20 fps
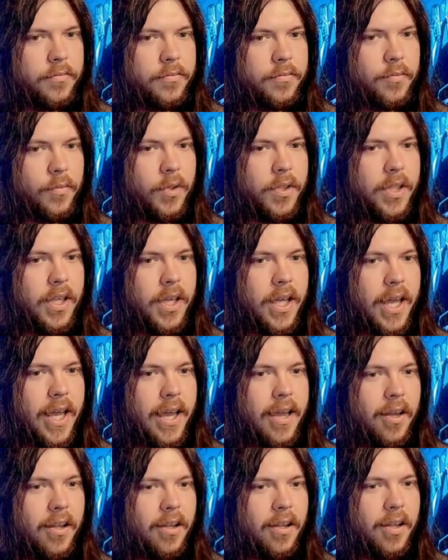What the
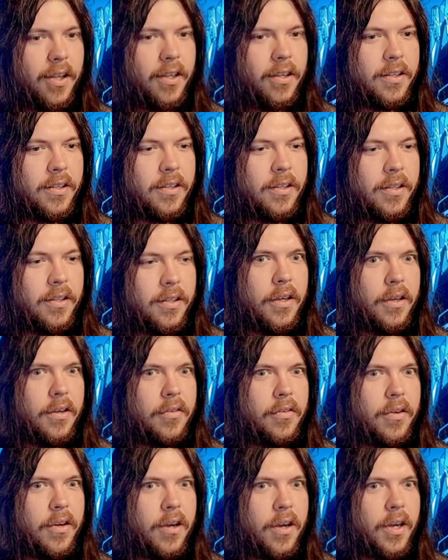hell? Oh
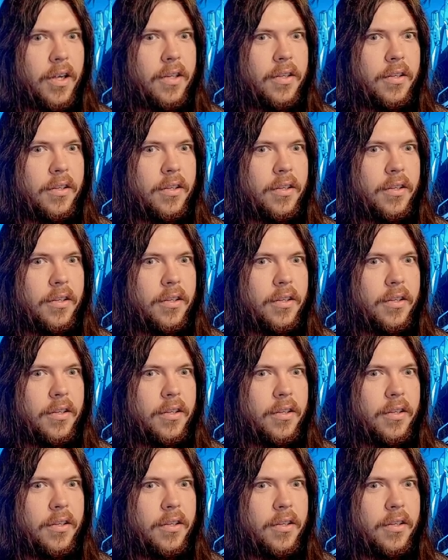god.